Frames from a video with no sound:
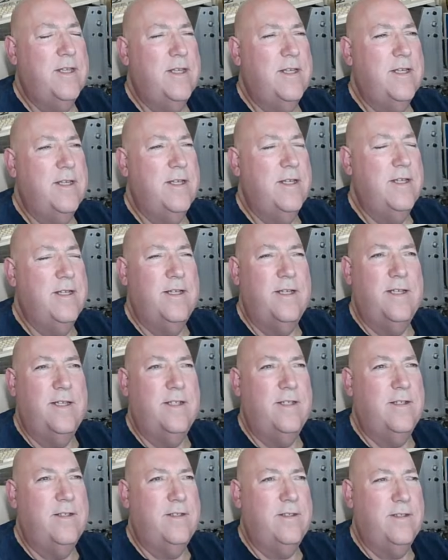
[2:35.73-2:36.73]

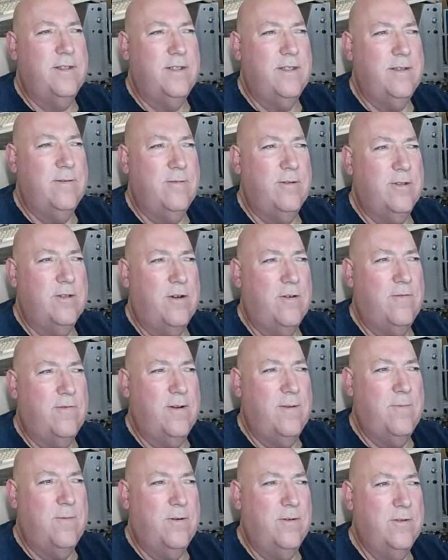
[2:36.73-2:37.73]
and it was
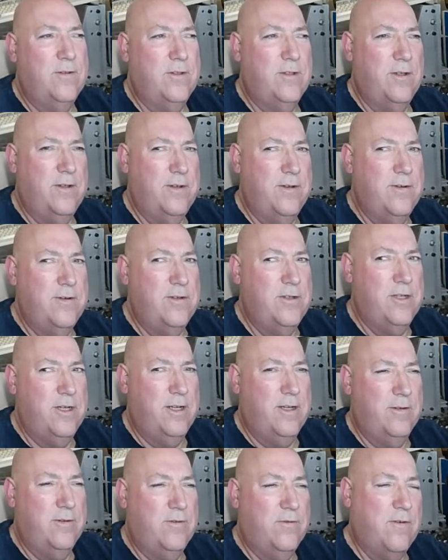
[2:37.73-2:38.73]
offering one solution.
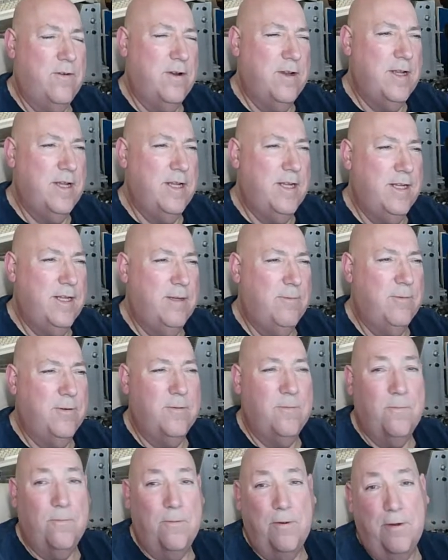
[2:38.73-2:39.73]
I'd try it and it
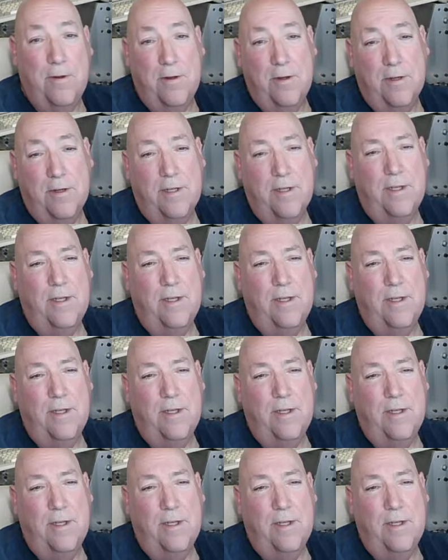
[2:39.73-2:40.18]
wouldn't work.